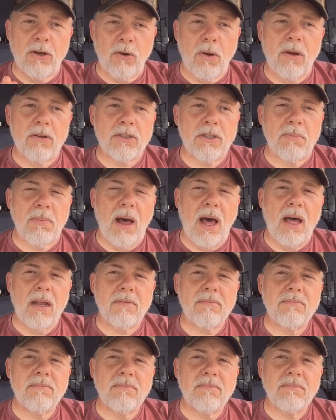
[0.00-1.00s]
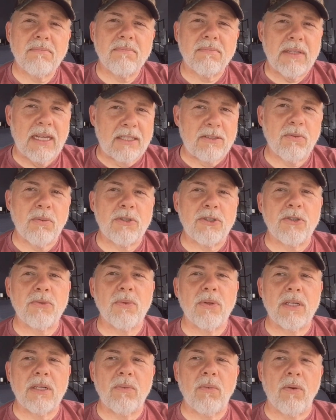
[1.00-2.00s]
across the bottom, that's what
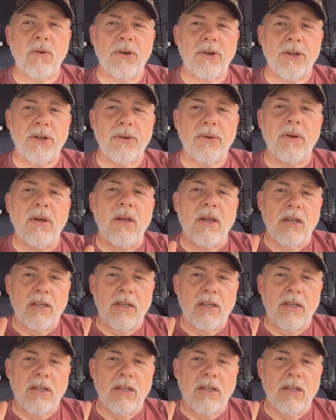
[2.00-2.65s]
you really want to do.